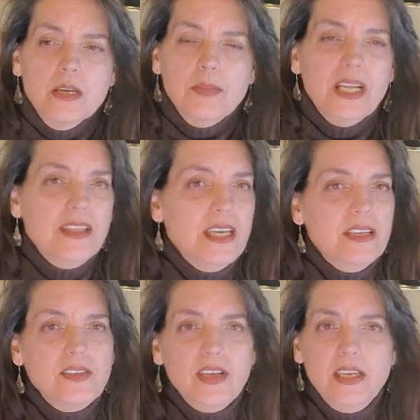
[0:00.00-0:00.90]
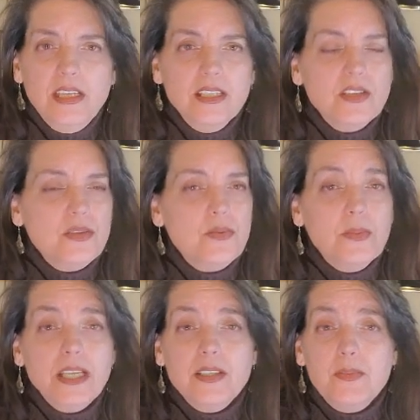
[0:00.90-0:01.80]
But in this, it just
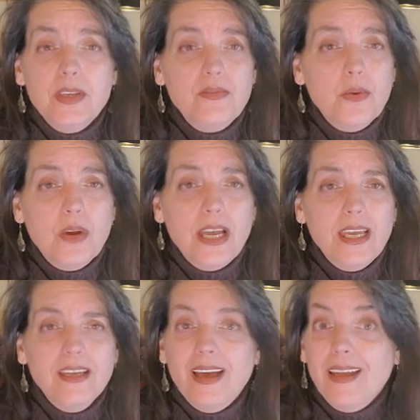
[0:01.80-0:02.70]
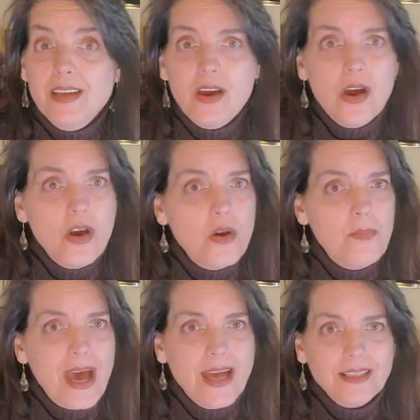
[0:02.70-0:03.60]
reminds me of Hawaii. I know,
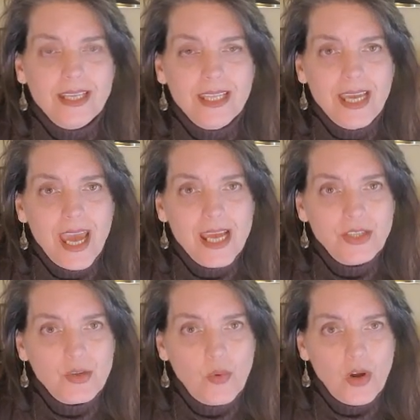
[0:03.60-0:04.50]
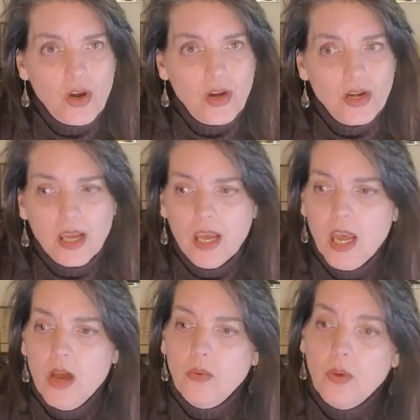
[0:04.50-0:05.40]
back to the H word.
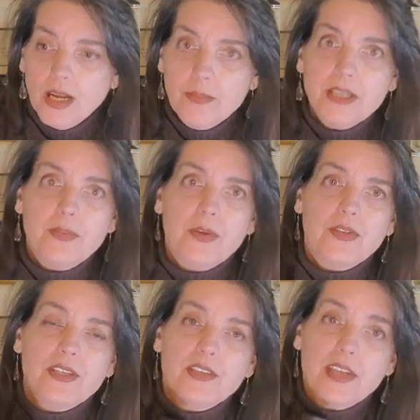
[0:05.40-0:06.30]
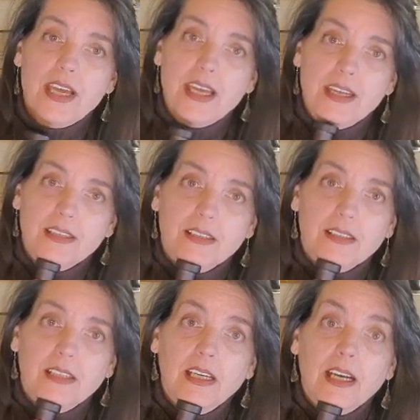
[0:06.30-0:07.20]
What am I supposed to say?
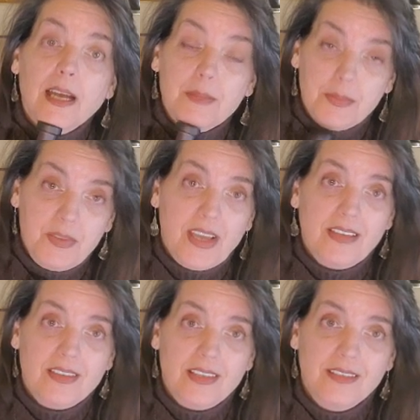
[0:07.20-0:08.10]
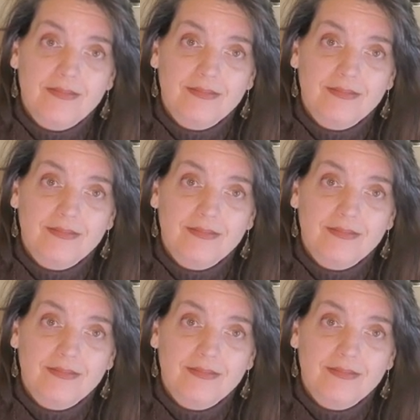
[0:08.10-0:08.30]
I'm obsessed.